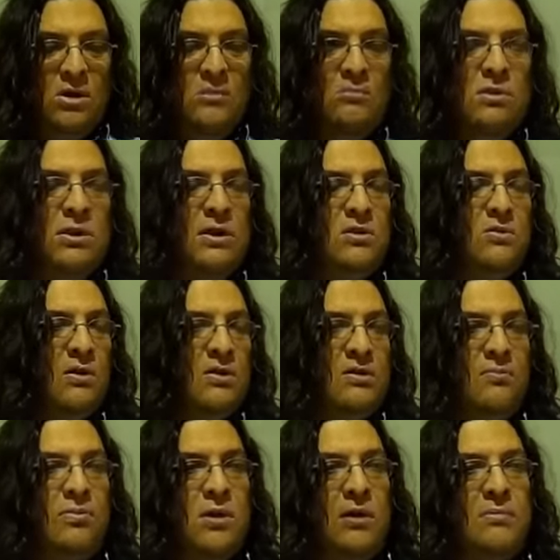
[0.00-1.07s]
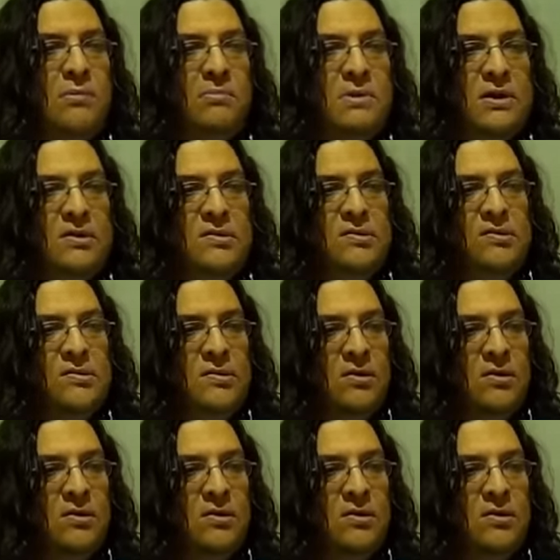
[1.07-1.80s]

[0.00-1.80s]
but then your other problem is